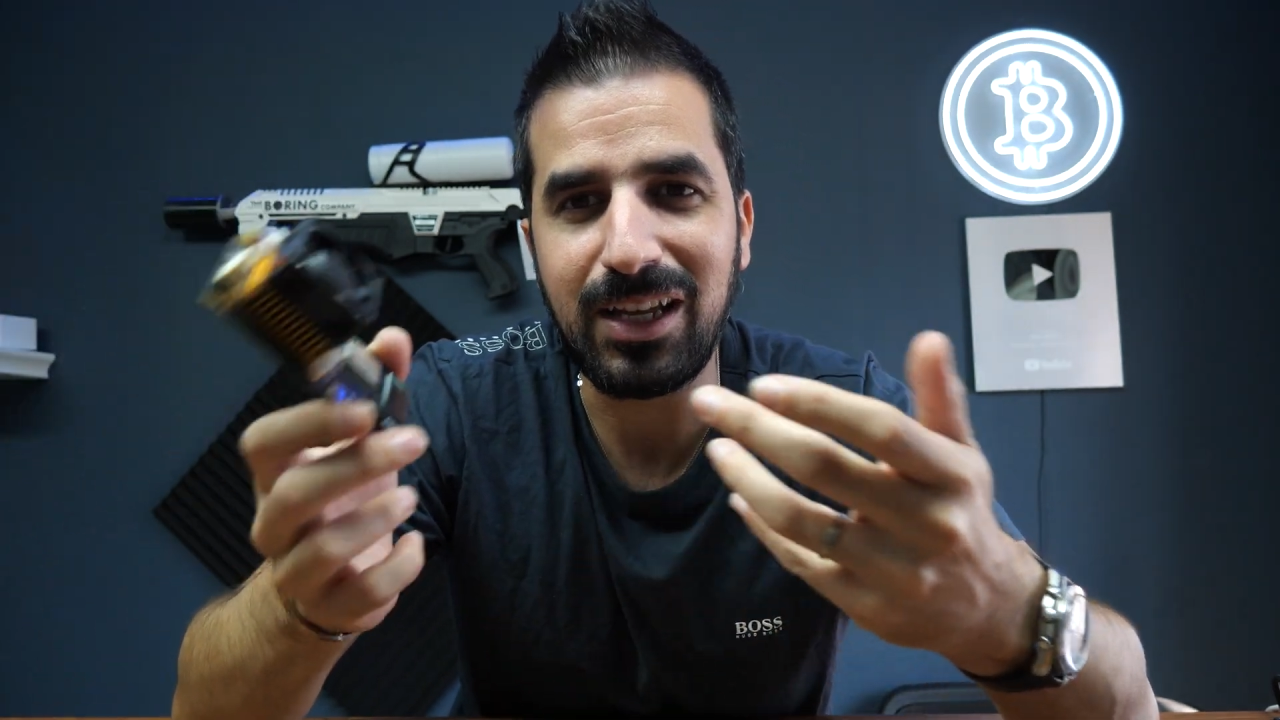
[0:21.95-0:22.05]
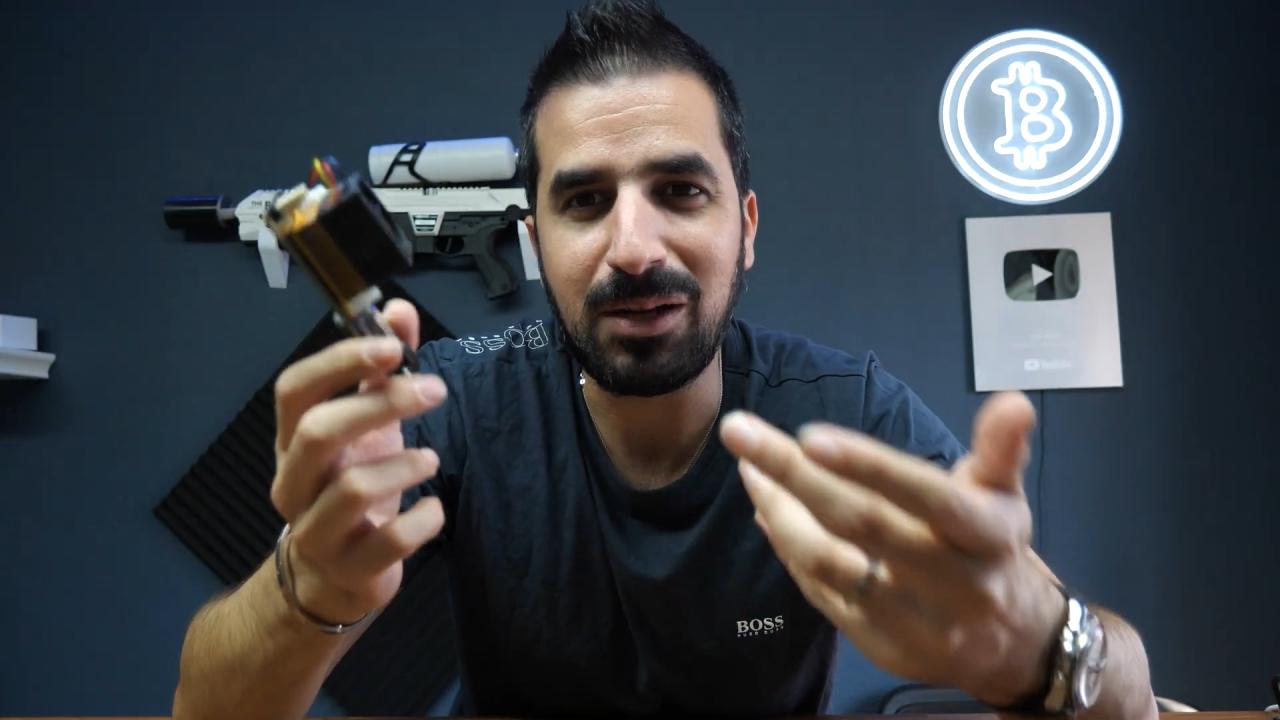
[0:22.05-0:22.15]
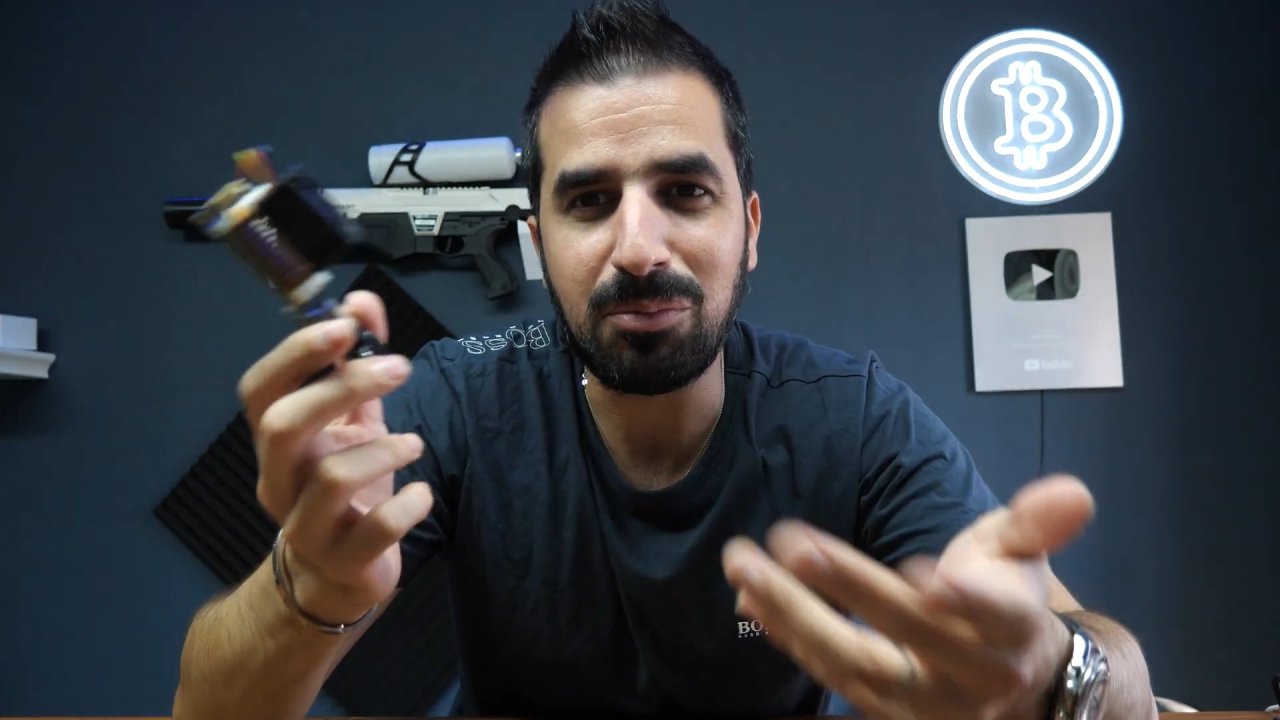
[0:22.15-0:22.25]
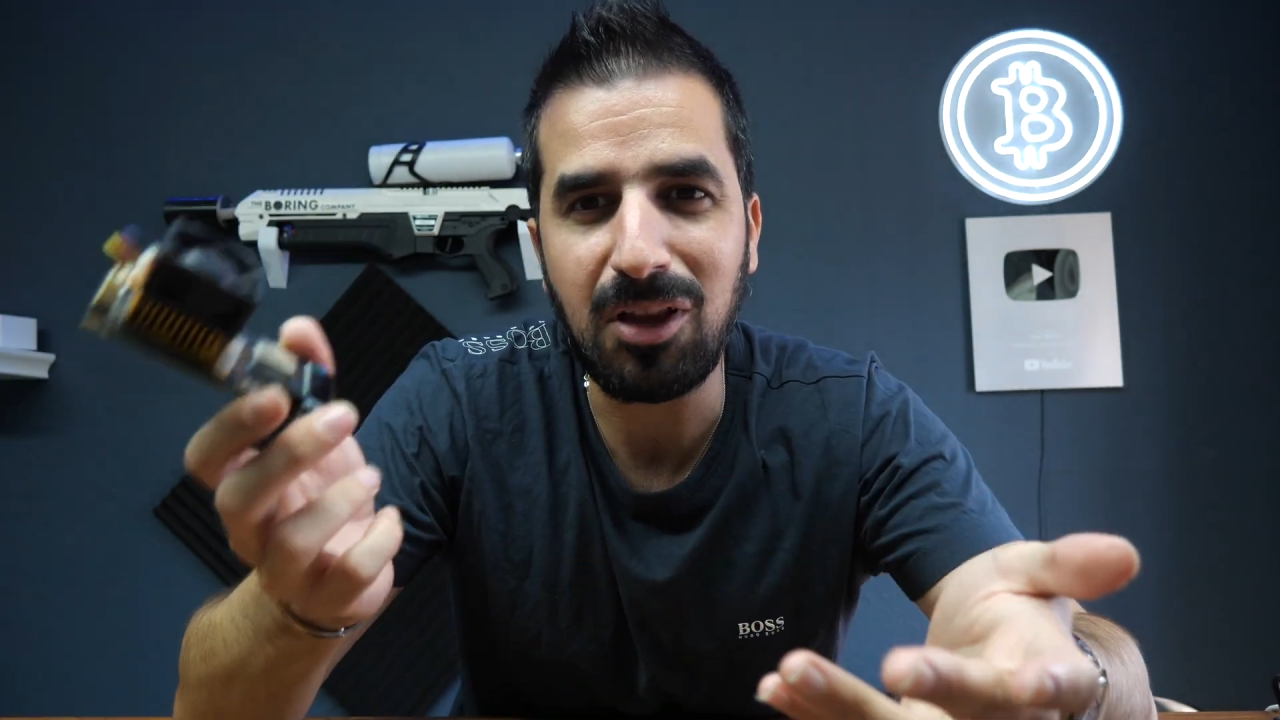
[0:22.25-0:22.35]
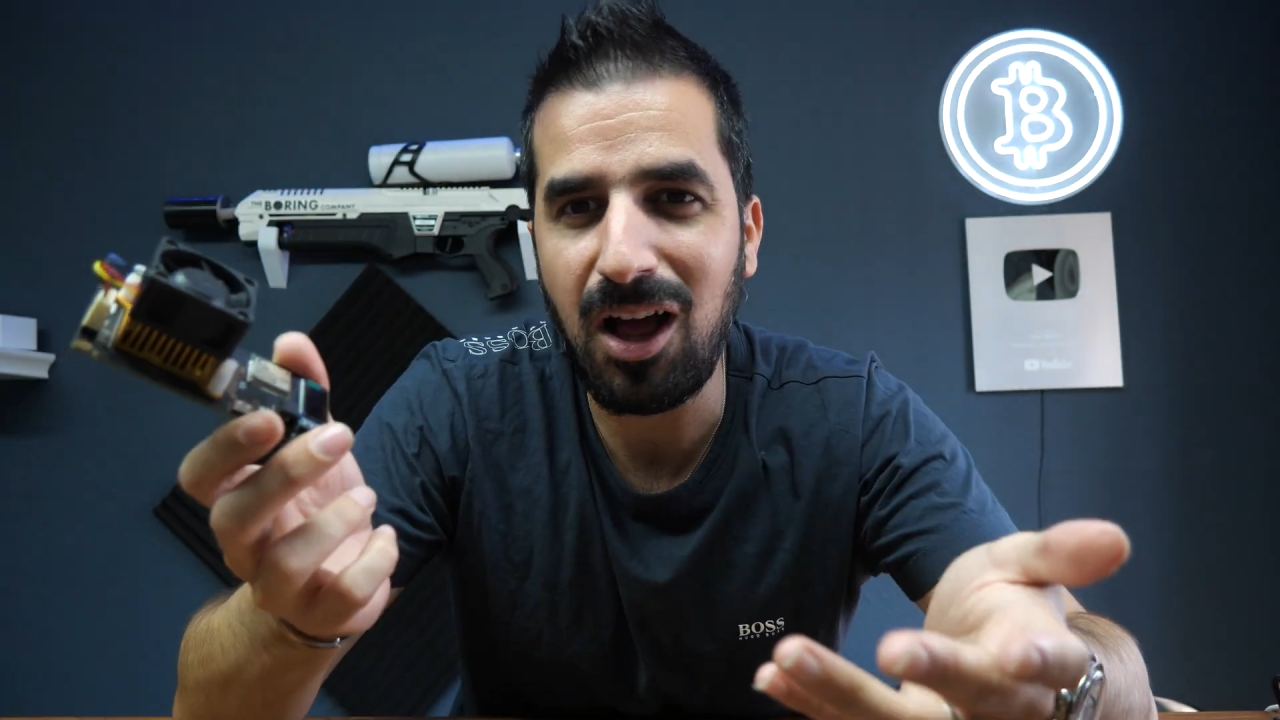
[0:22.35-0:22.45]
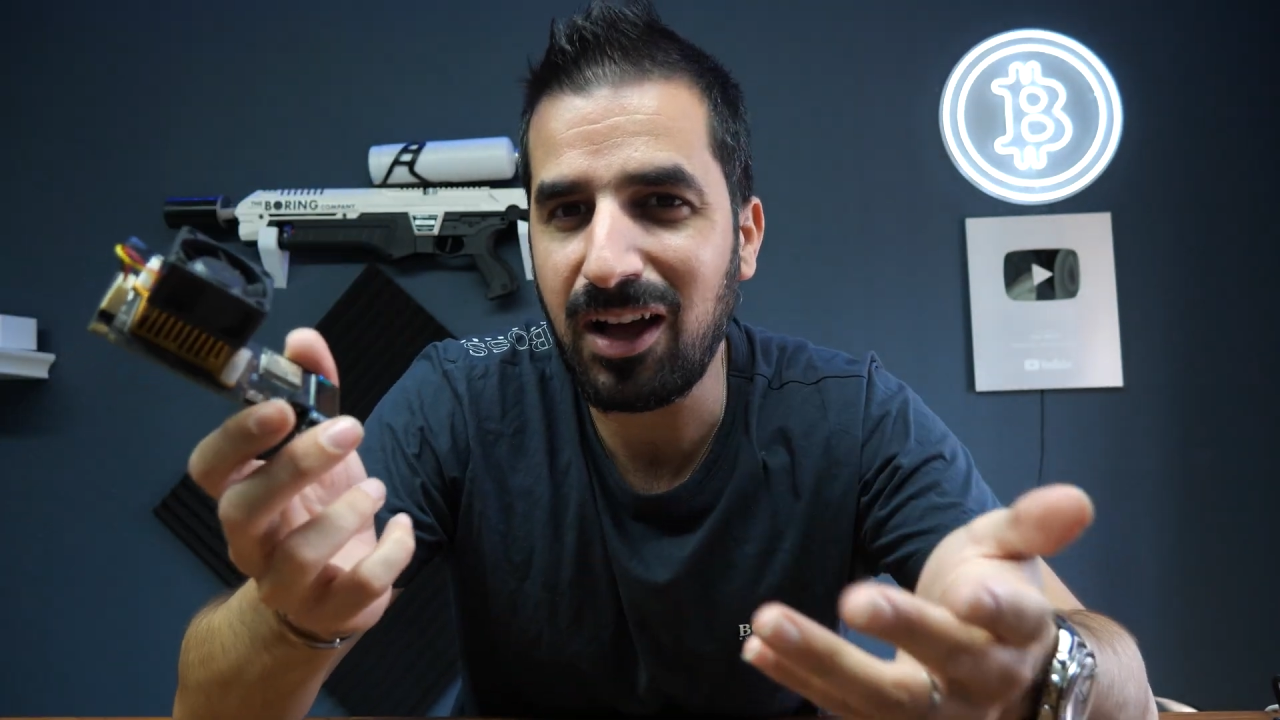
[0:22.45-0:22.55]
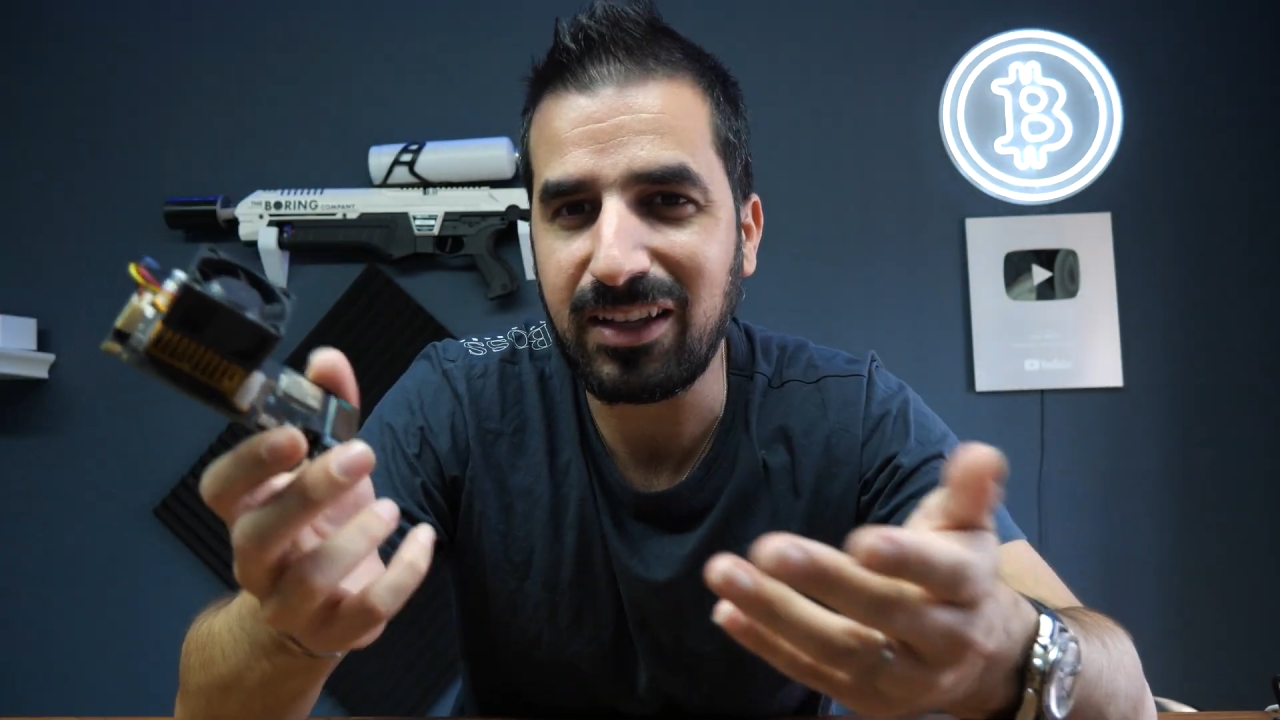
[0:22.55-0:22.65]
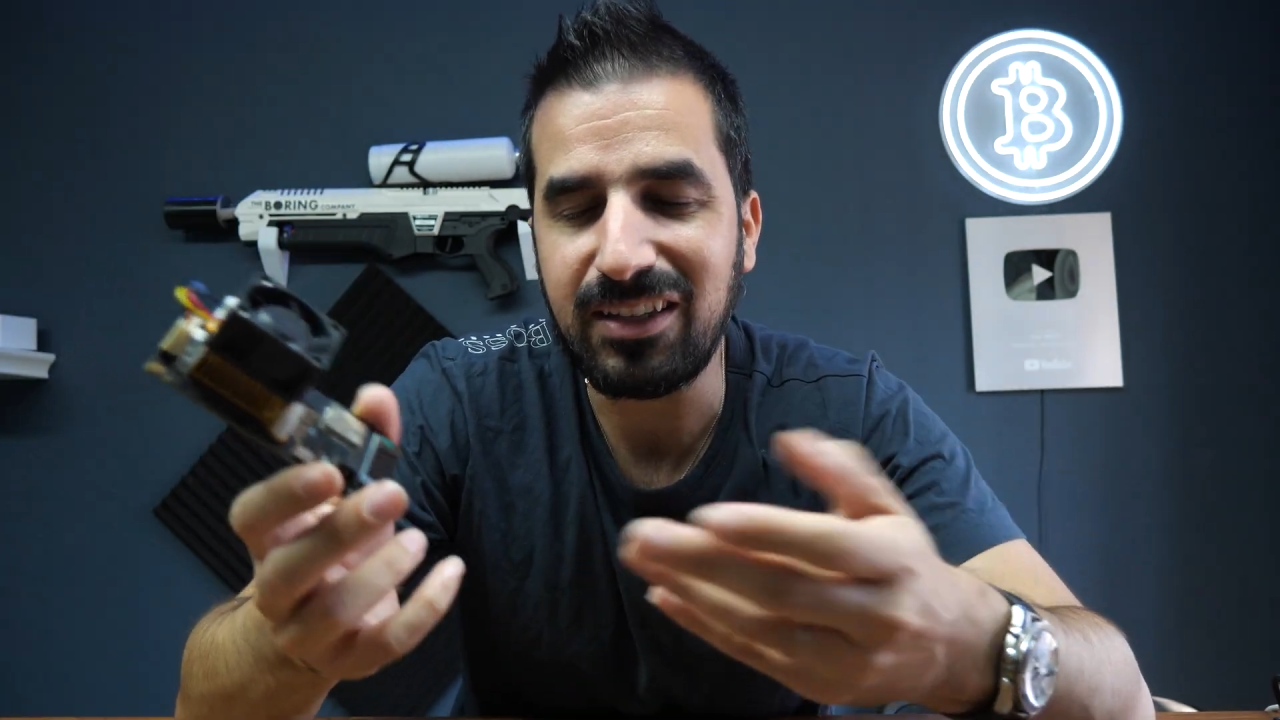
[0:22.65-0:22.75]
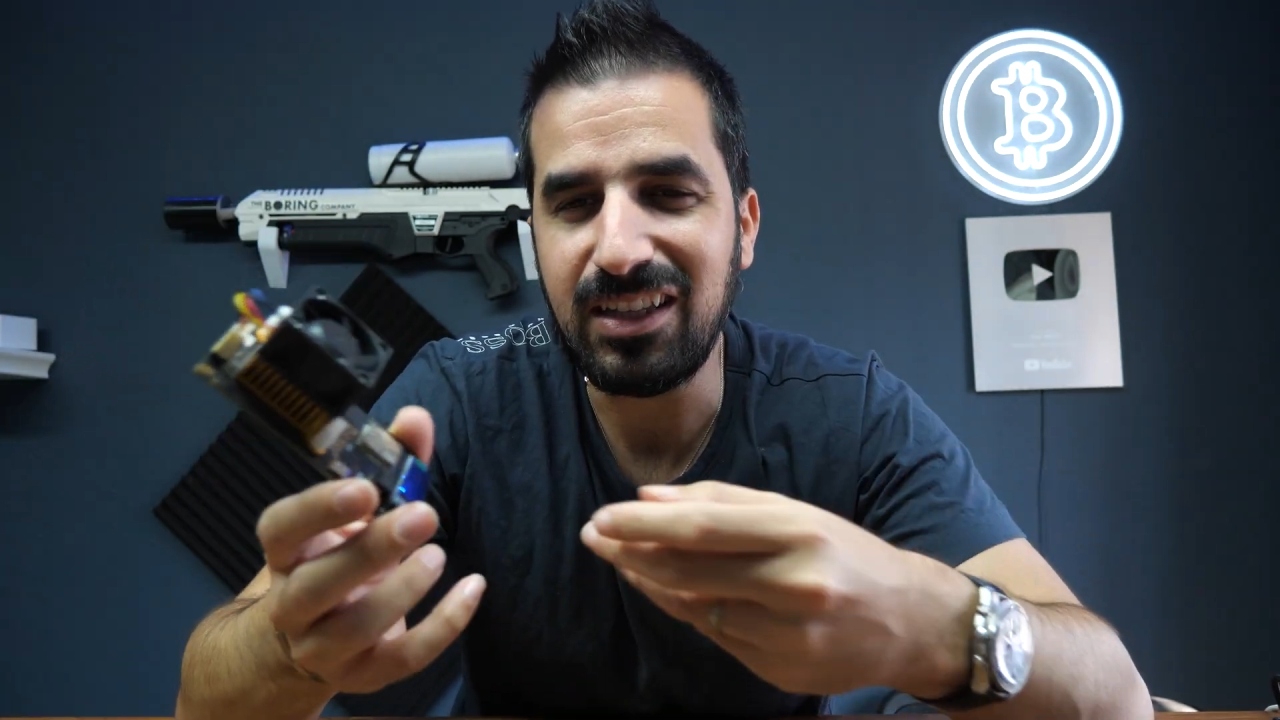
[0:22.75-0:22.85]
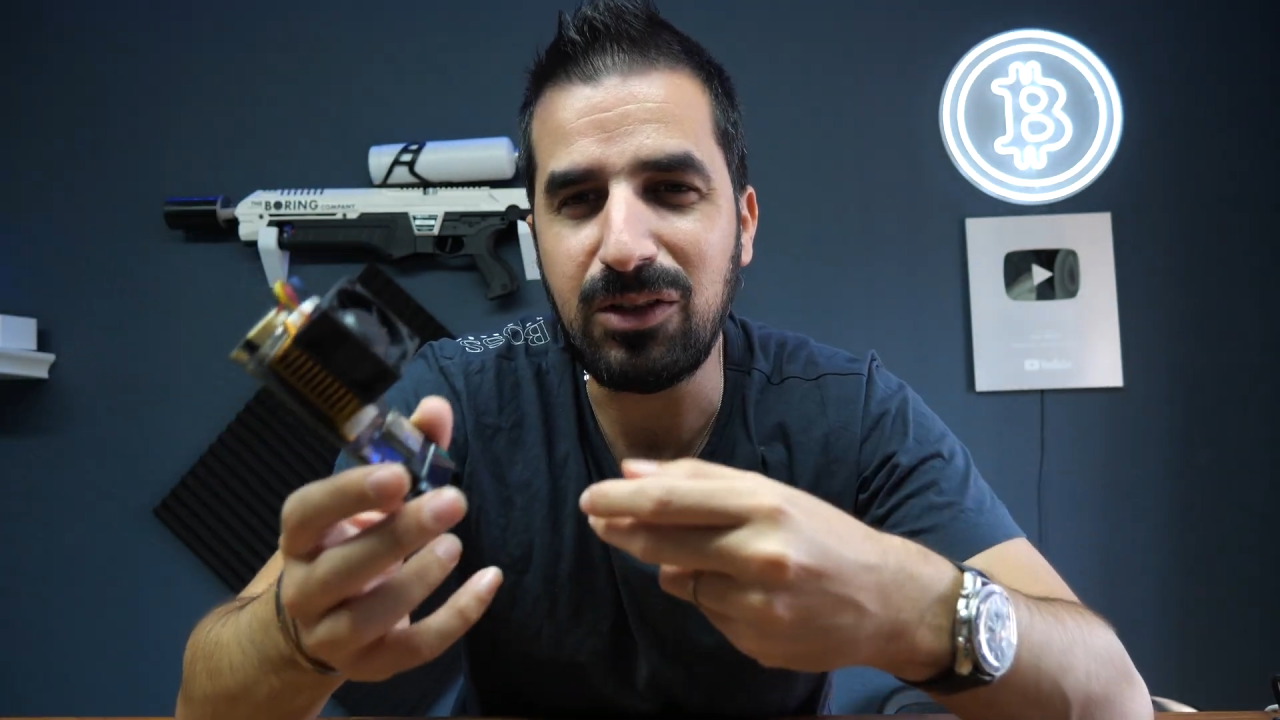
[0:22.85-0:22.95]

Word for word: hit a block.